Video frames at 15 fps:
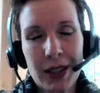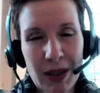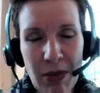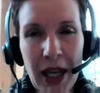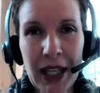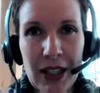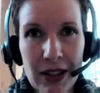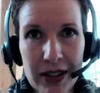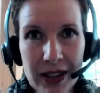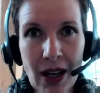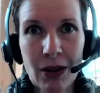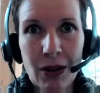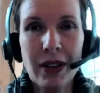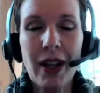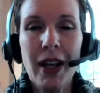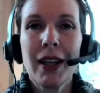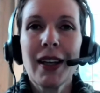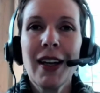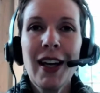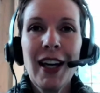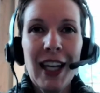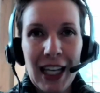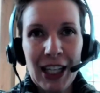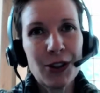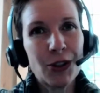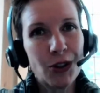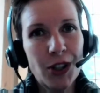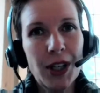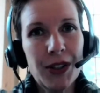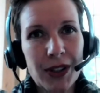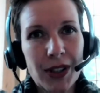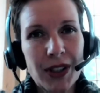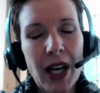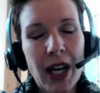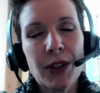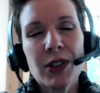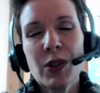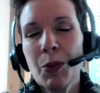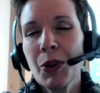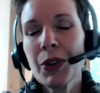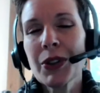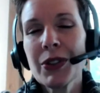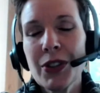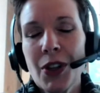to make it sound like it's just a textbook.